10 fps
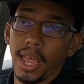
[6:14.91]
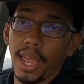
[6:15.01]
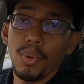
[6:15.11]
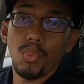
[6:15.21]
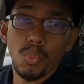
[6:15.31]

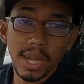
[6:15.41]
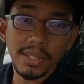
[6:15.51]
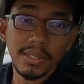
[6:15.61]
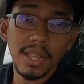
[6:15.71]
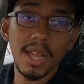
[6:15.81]
And
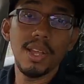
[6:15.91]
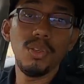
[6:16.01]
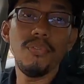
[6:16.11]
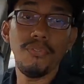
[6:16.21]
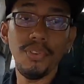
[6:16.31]
once
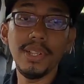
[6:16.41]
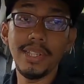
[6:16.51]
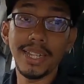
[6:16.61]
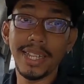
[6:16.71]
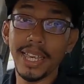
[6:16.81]
you feel
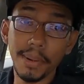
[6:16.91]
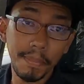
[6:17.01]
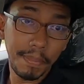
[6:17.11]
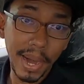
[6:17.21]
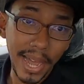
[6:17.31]
the gear
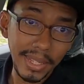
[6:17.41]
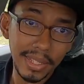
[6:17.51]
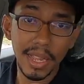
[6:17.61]
bite,